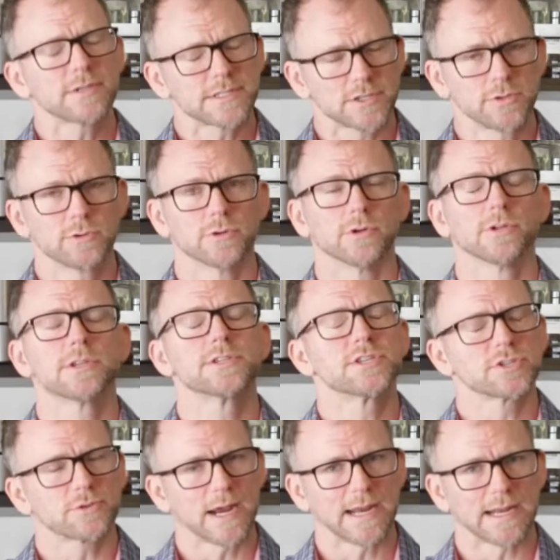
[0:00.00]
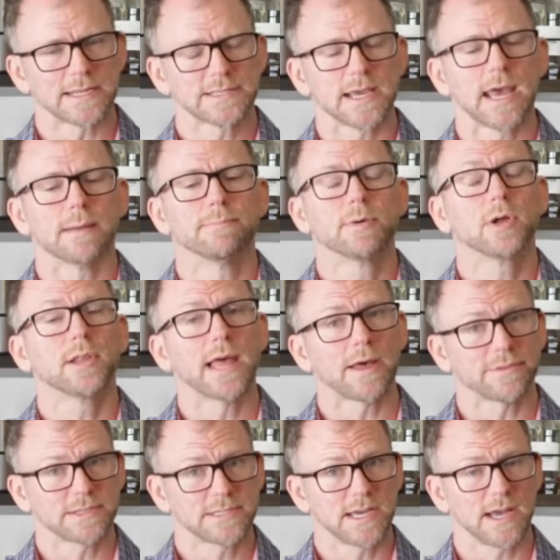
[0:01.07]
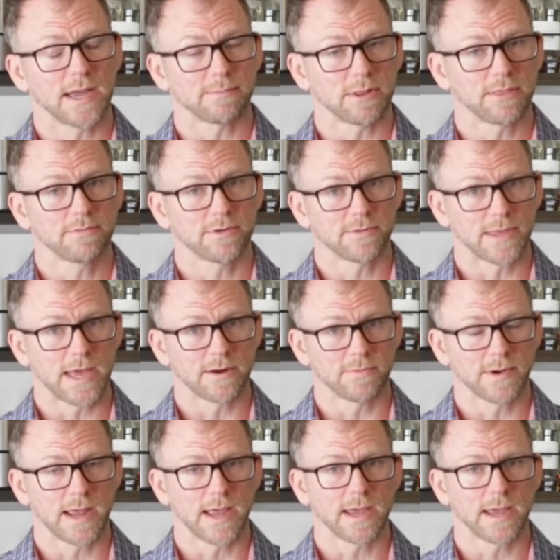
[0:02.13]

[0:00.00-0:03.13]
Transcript: it's cool, strain it and pull out the thyme and throw that away.